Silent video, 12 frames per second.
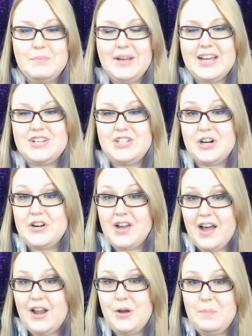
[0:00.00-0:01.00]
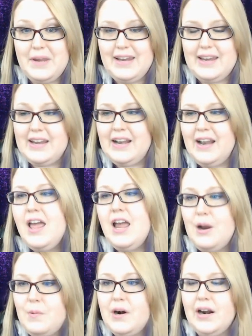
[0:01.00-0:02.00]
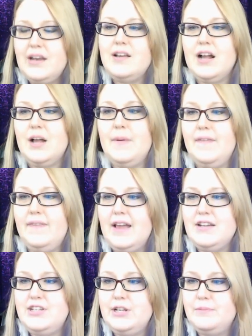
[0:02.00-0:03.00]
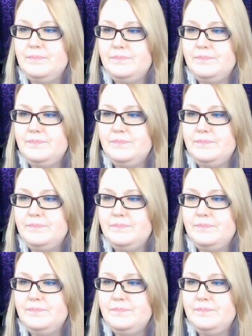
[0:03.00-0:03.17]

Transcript: because you're not obedient. We're going to talk about that too.